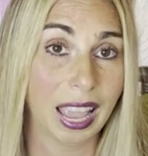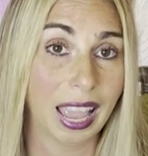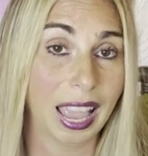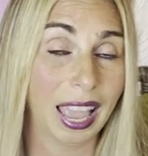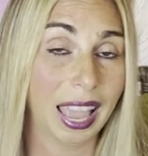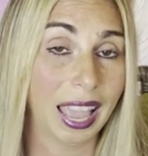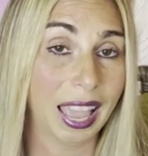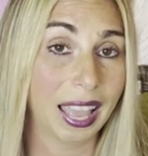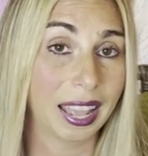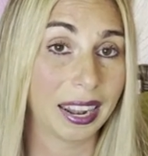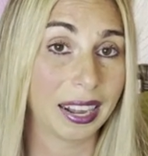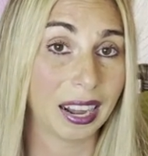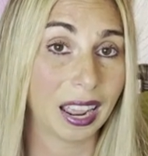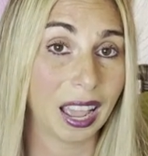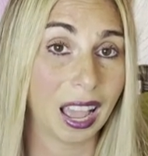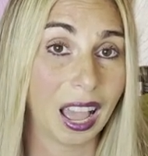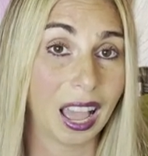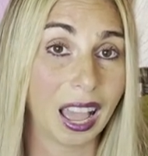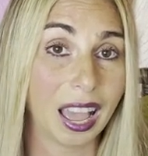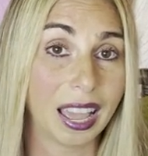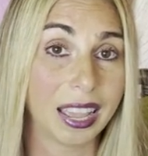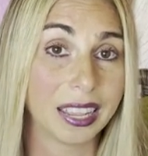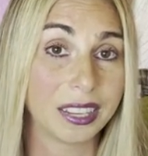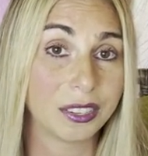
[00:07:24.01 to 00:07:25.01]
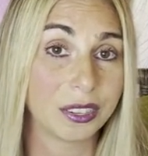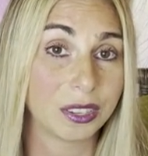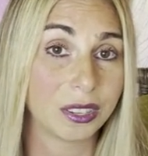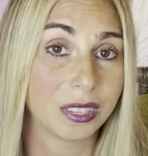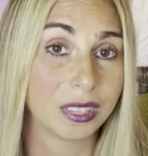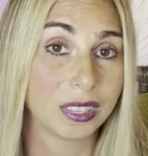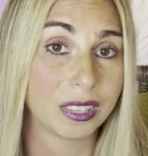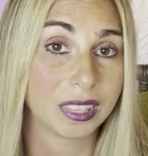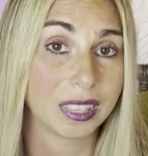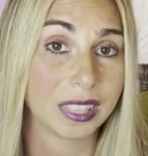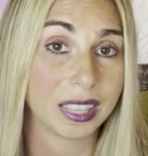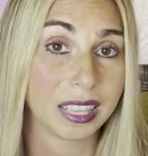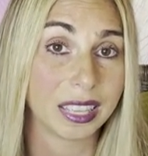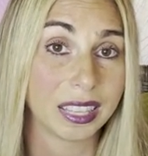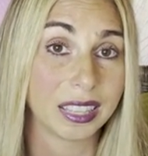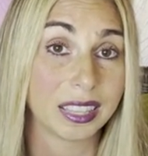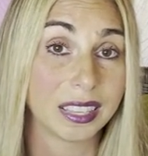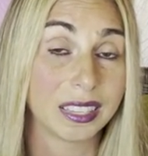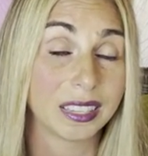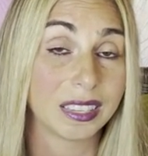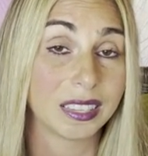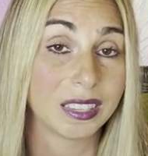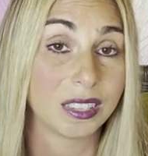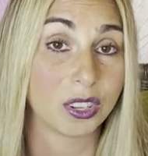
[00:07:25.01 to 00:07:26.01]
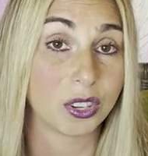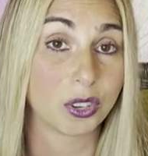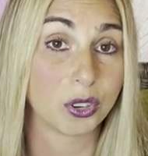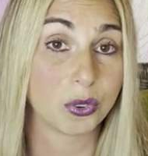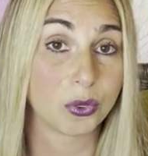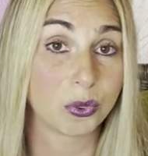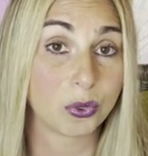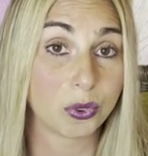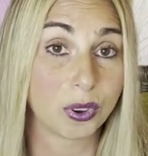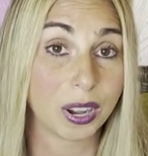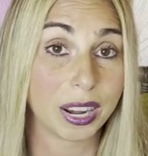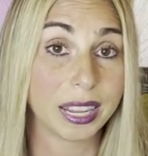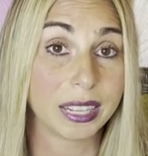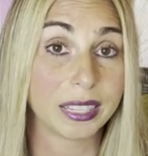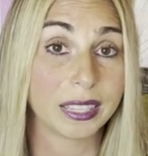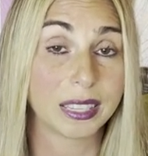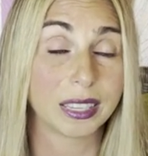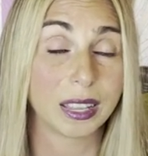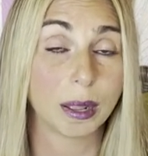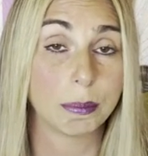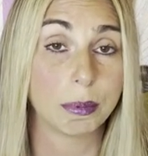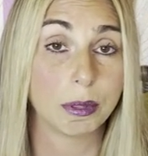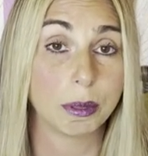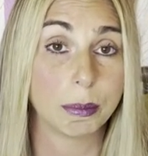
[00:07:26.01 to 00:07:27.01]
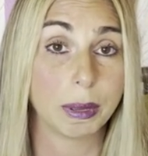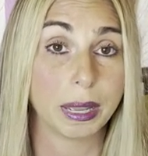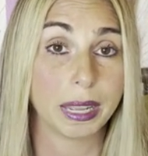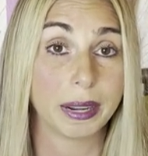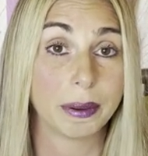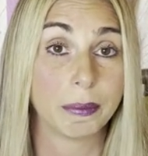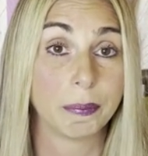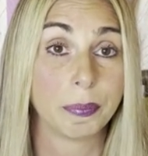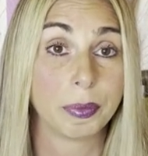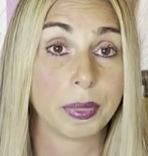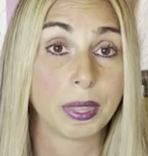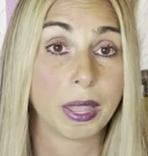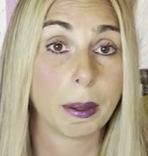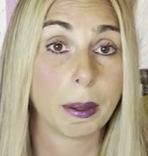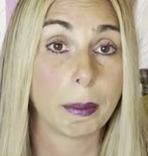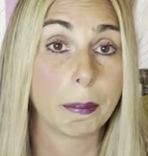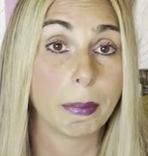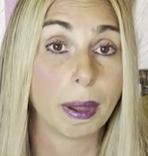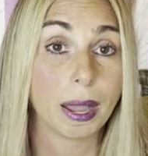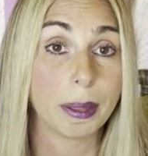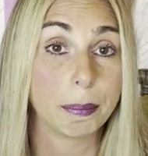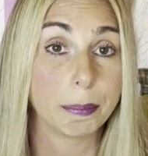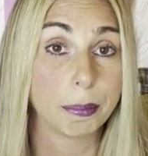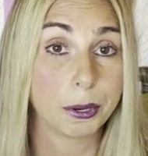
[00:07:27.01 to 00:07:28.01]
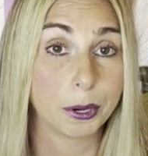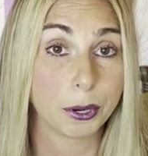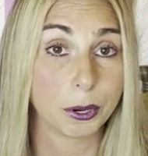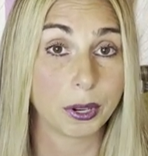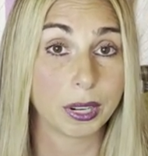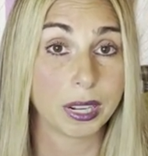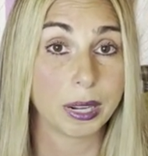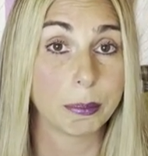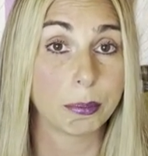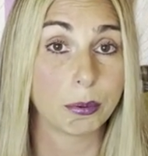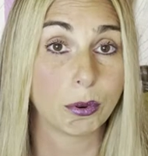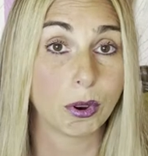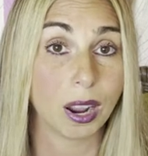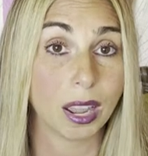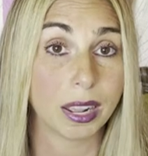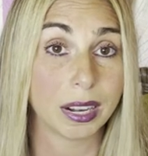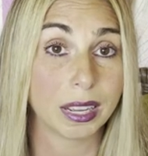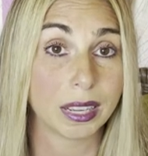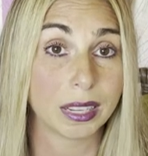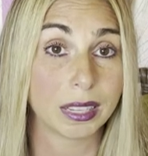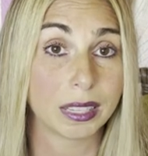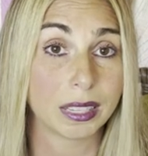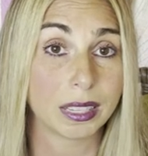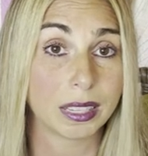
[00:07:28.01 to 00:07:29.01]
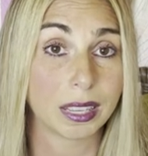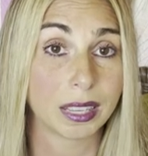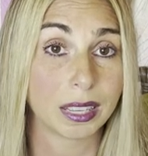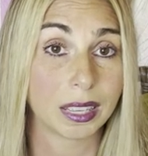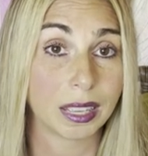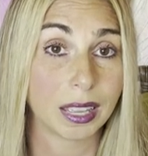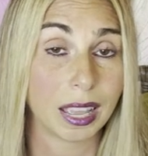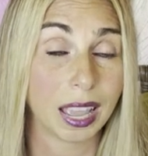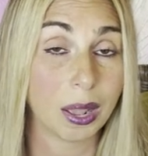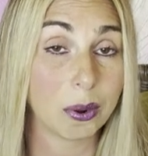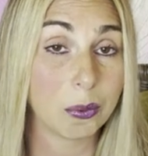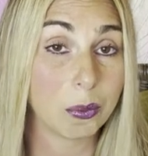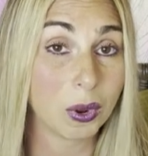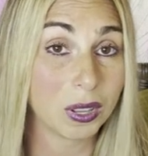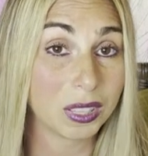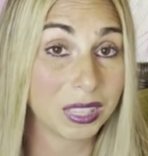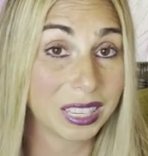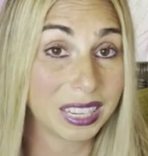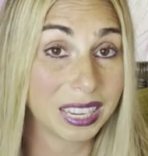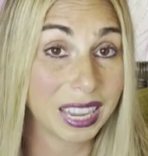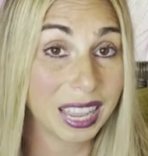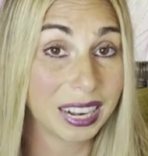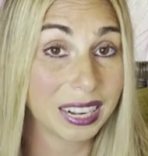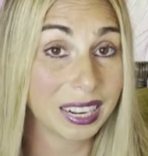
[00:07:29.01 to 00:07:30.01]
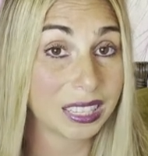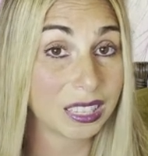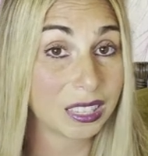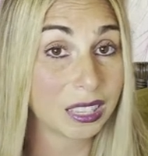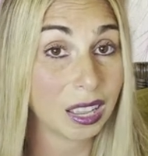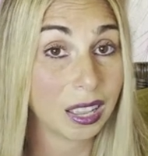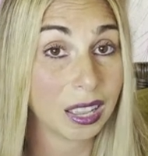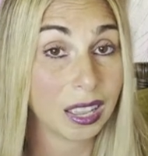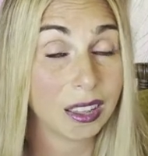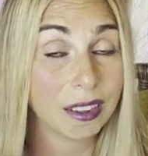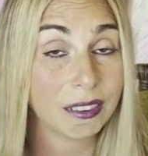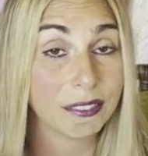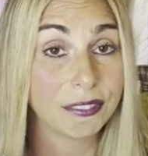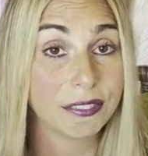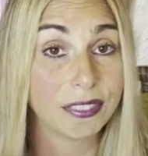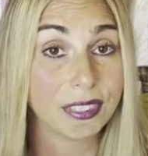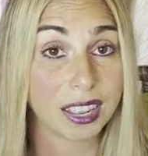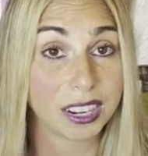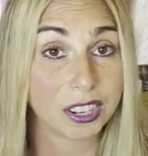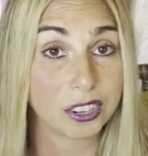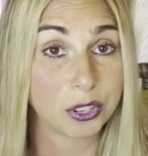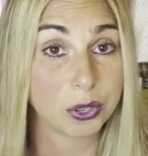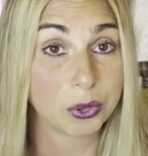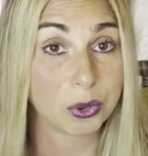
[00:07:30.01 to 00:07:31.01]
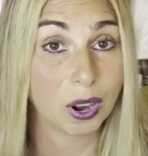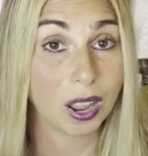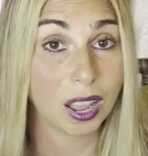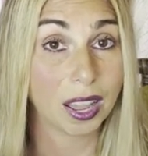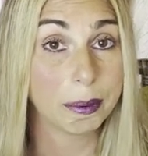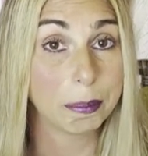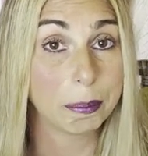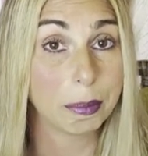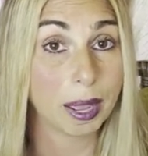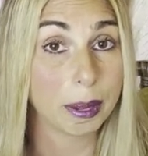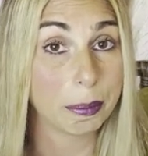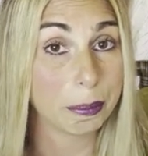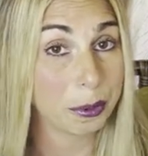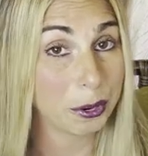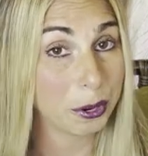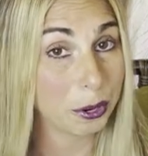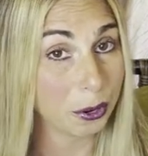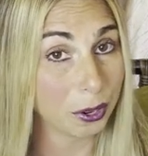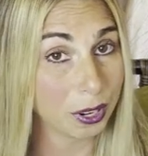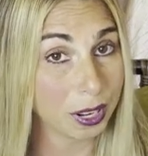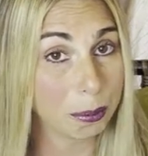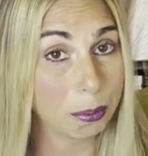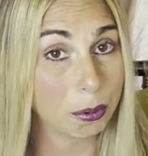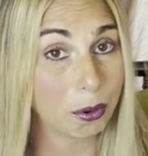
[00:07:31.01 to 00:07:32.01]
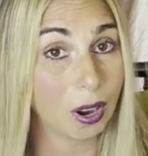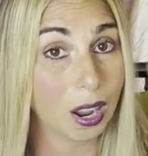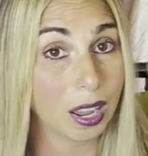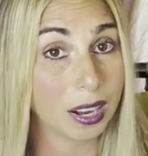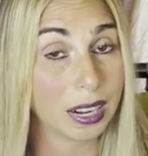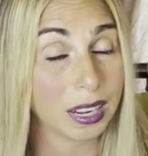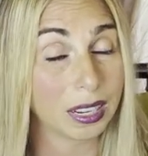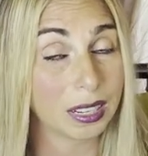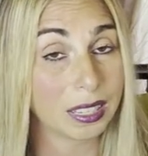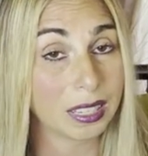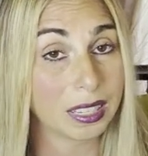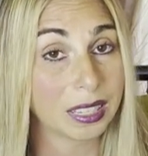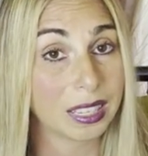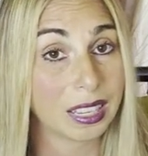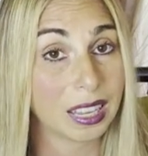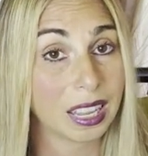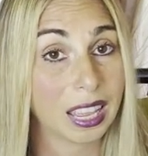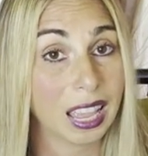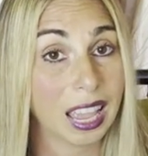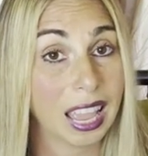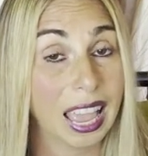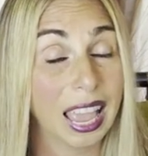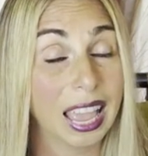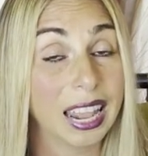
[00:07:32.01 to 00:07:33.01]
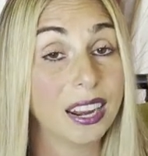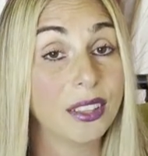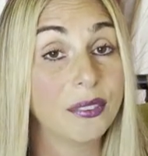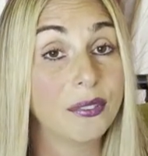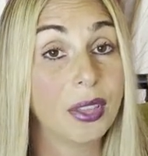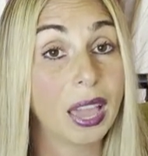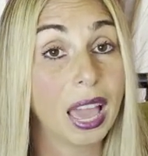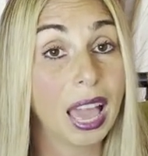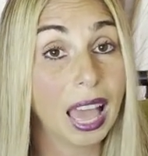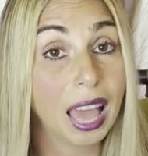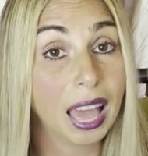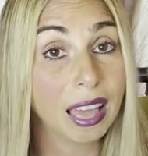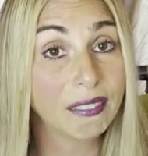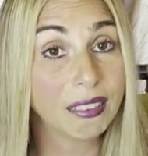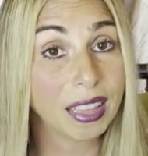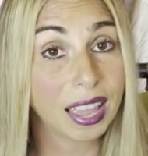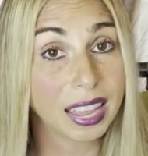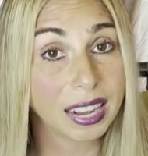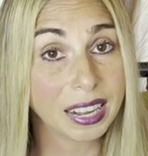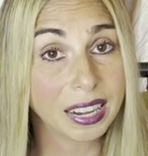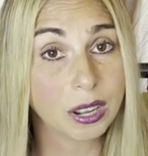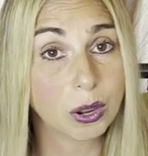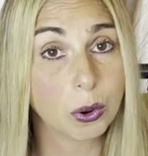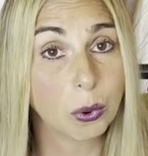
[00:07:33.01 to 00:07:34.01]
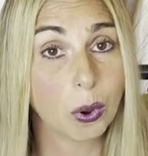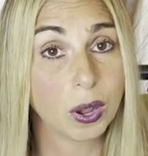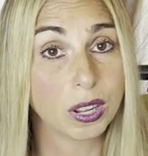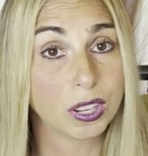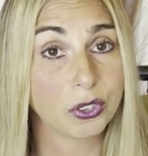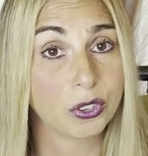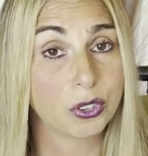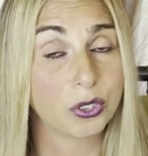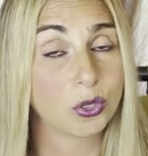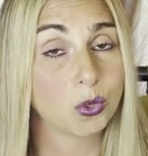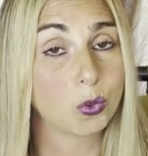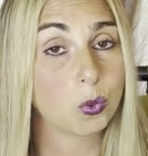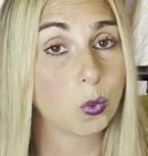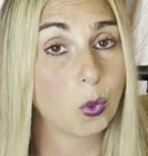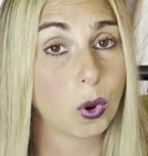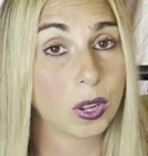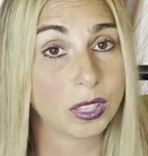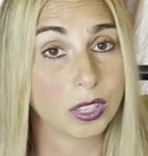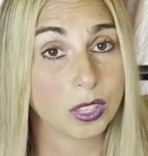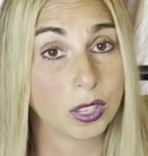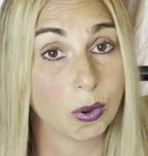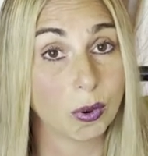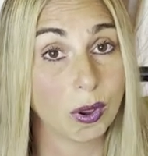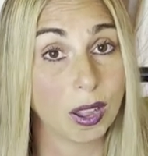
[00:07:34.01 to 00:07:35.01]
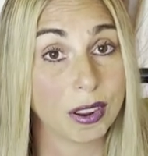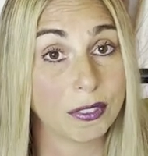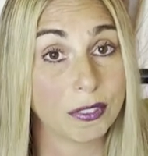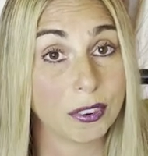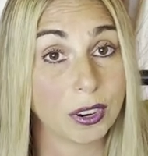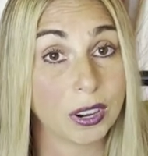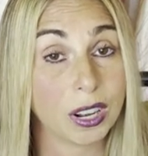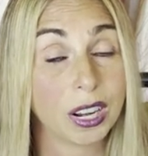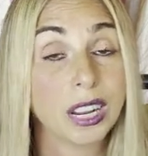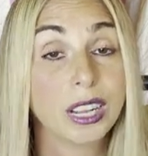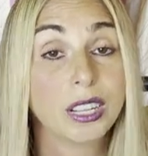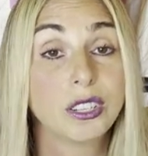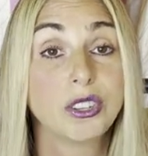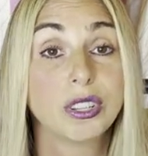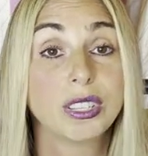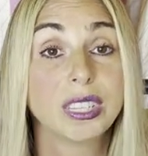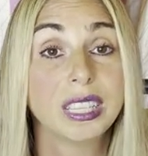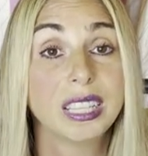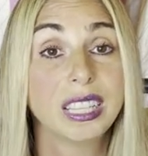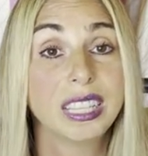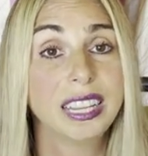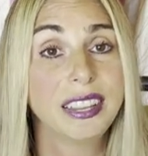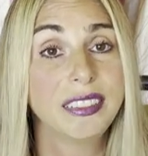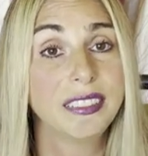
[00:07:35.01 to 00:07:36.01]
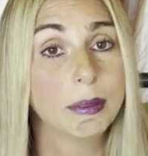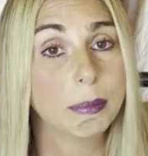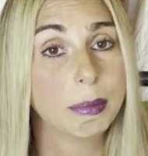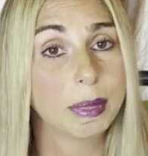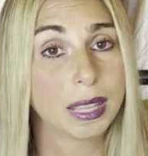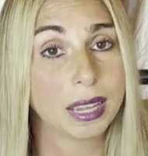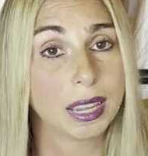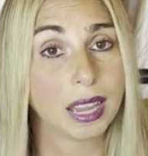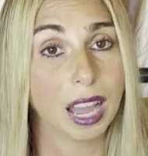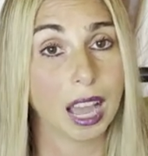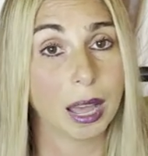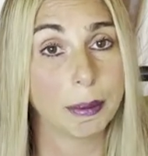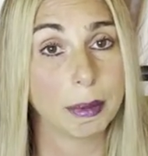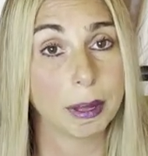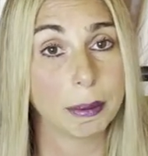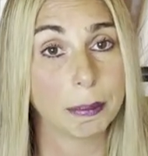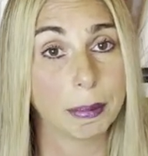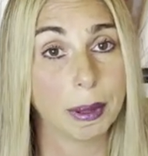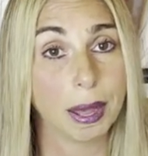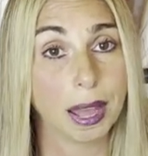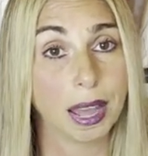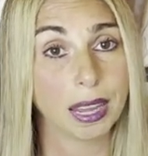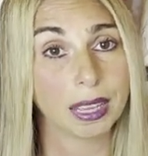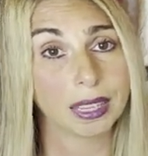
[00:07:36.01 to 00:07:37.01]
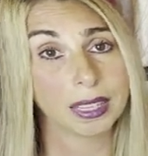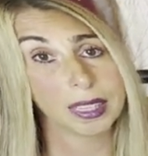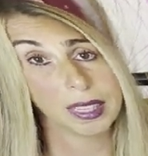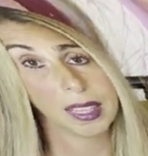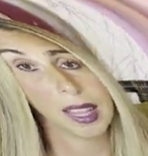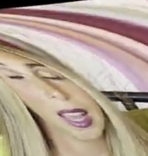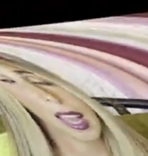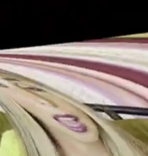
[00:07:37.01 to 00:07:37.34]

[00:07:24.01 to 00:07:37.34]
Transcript: And I just think this is a great supplement by Purity Products. And once again, it's Flexuron by Purity Products. And if you have any questions whatsoever, just leave them in the comment box.